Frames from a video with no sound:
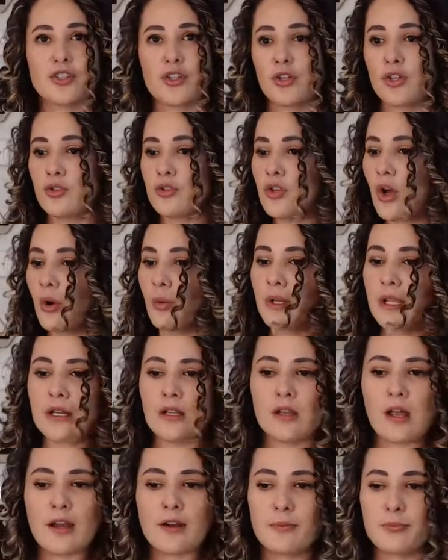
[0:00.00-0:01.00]
So you don't need
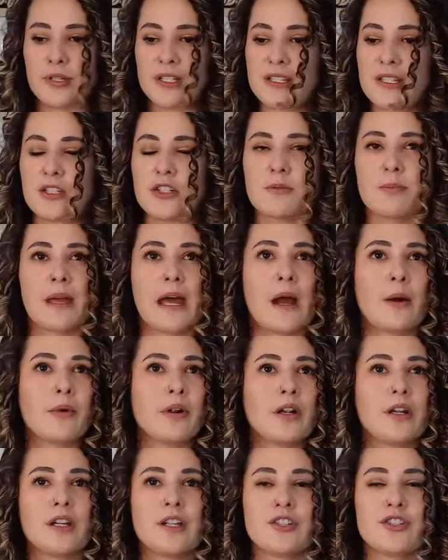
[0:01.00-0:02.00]
a lot of precision
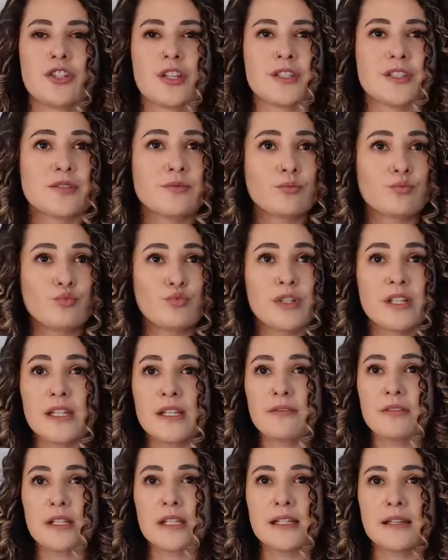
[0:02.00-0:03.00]
power, just
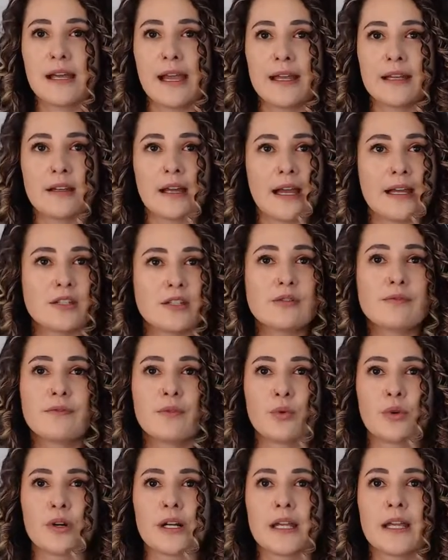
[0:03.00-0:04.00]
really, really light. I do
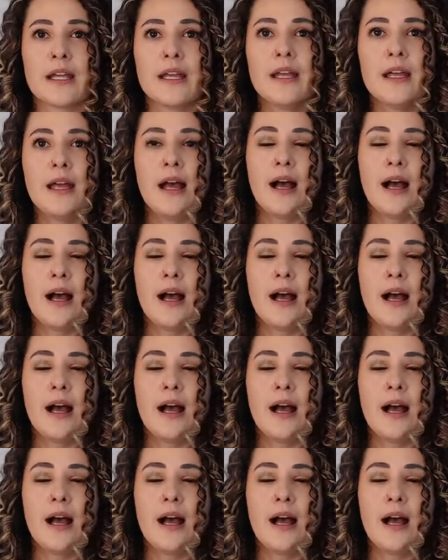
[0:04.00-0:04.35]
40.